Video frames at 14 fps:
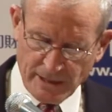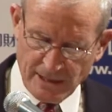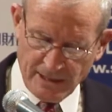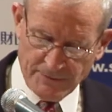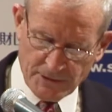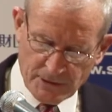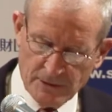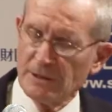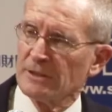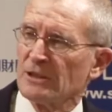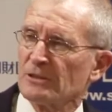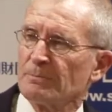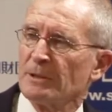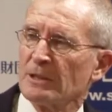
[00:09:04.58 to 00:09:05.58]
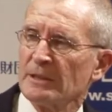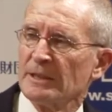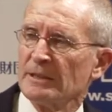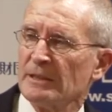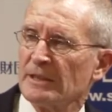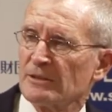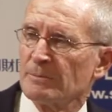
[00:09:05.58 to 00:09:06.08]
behavior during this
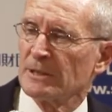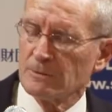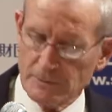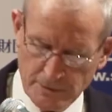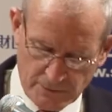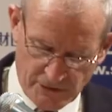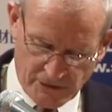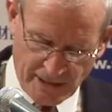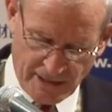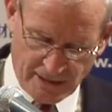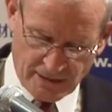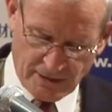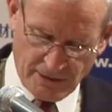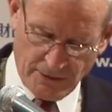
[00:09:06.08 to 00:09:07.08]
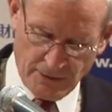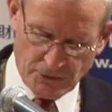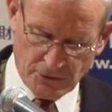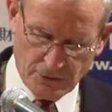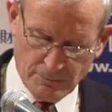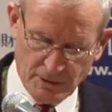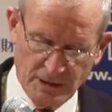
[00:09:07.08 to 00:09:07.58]
period has been a rude shock to
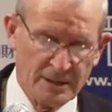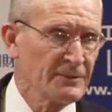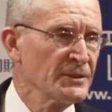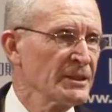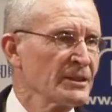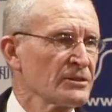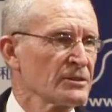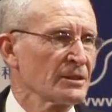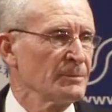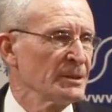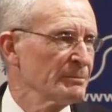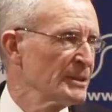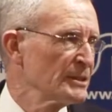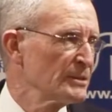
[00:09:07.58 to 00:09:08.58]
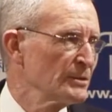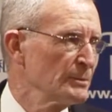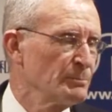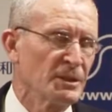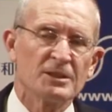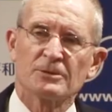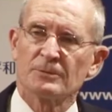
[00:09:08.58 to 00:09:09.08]
those who believed in its commitment
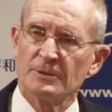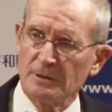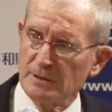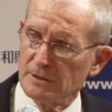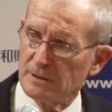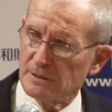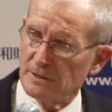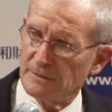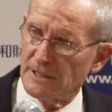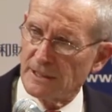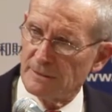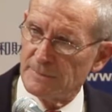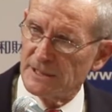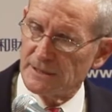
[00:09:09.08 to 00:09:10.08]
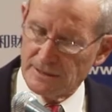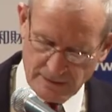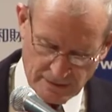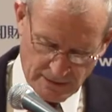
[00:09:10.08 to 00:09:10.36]
to peaceful development.